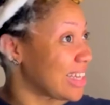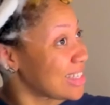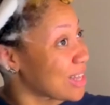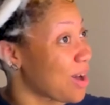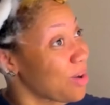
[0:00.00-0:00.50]

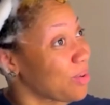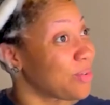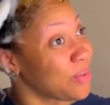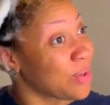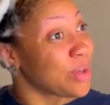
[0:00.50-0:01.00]
So
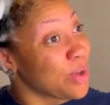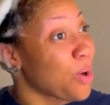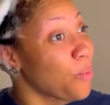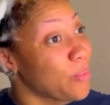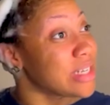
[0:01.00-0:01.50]

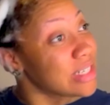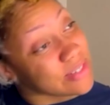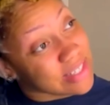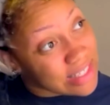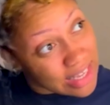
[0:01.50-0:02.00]
we shall
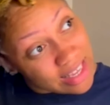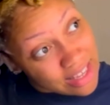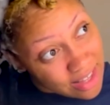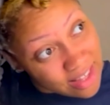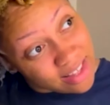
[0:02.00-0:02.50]
see